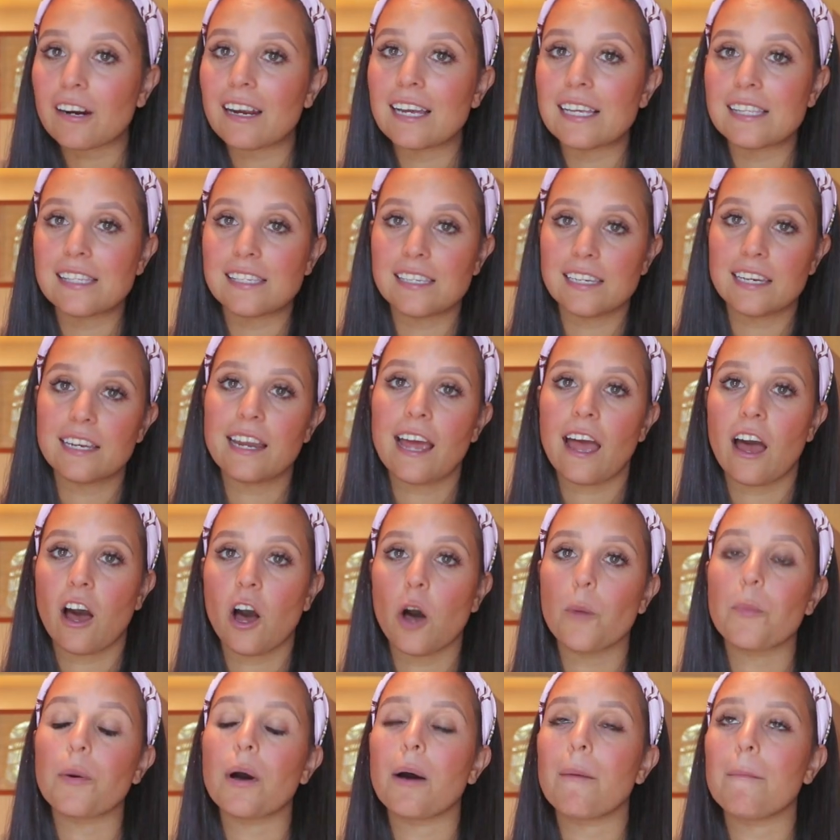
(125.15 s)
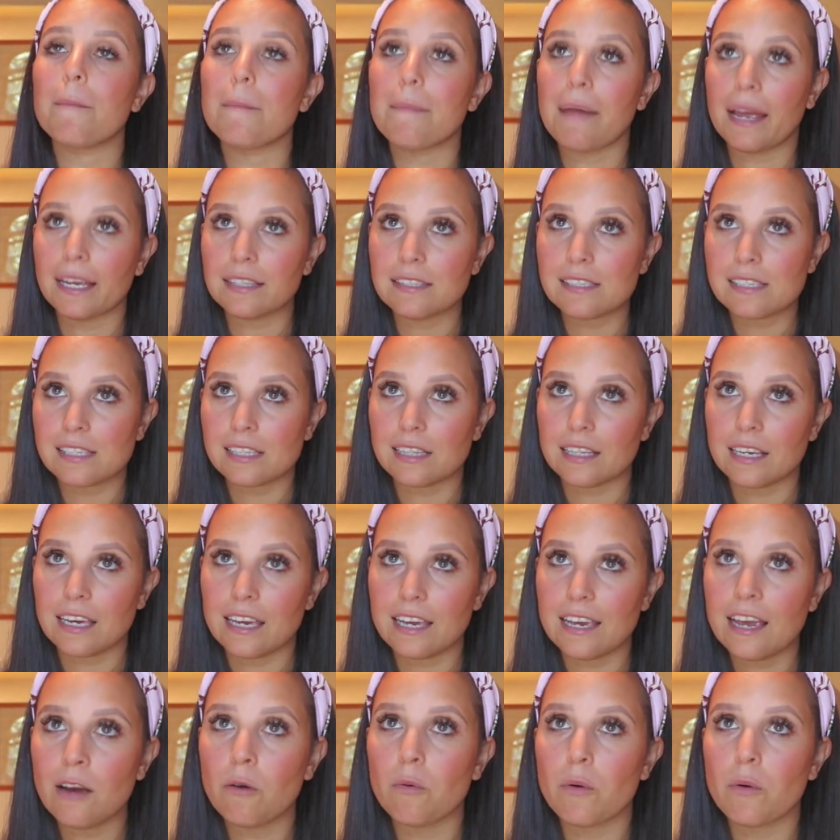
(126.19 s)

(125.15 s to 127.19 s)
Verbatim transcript: it did help immensely